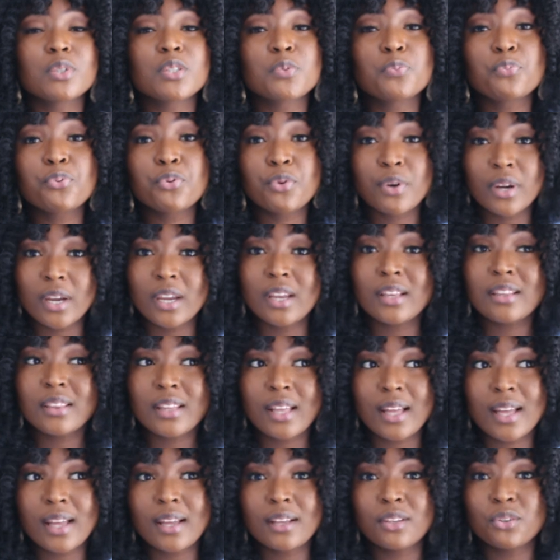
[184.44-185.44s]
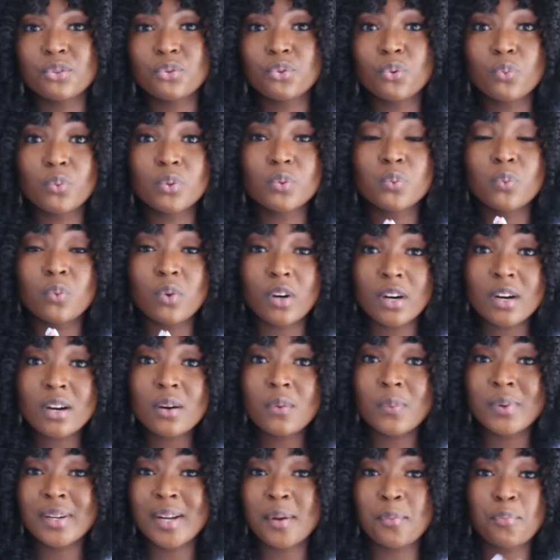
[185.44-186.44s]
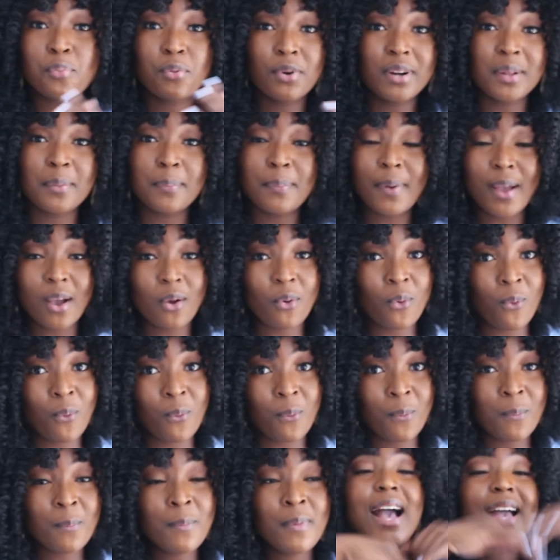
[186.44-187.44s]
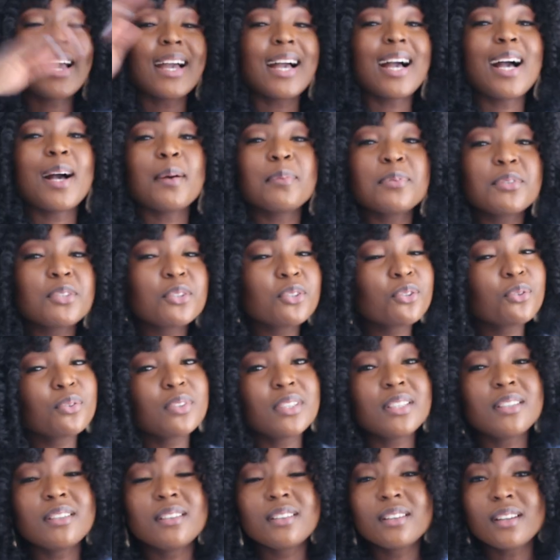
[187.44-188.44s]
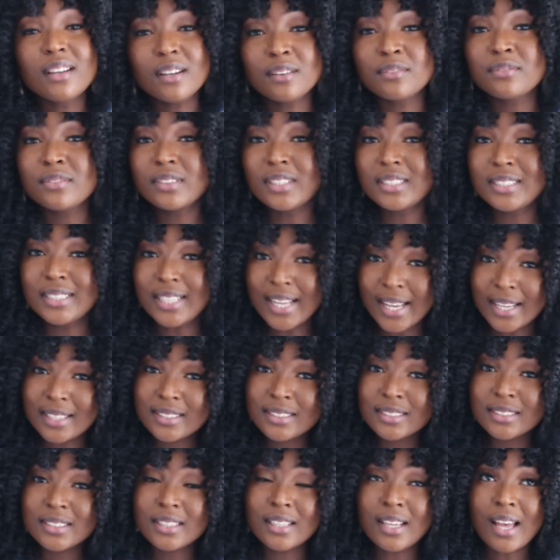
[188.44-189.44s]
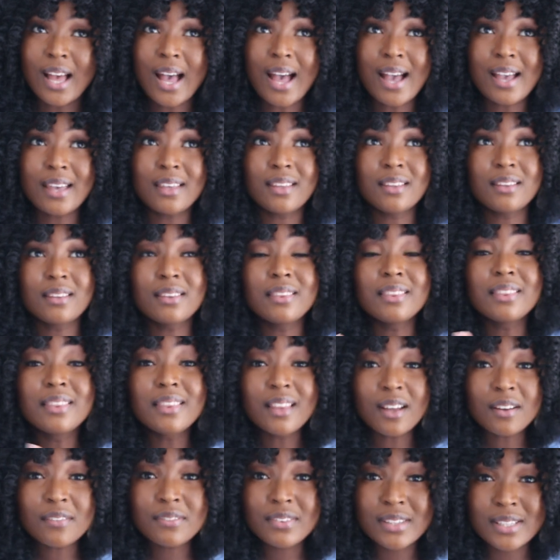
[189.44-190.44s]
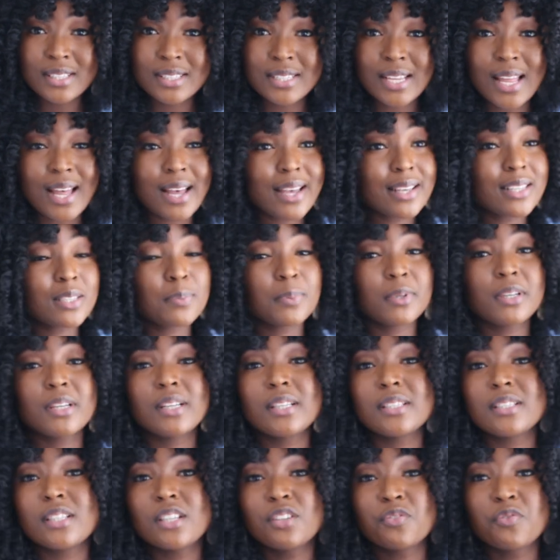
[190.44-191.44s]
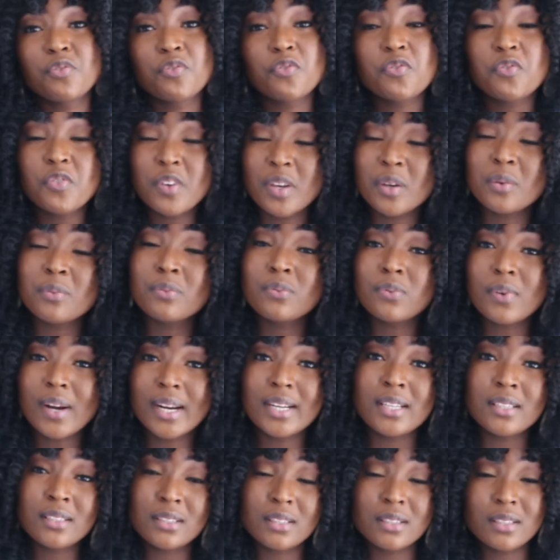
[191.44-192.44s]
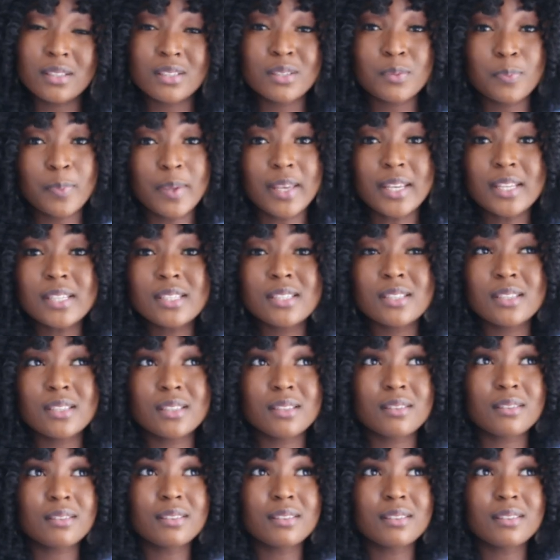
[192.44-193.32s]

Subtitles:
was praying that, you know, would work when I brought it back home. I absolutely love the desk. I love the size because it fit right into the space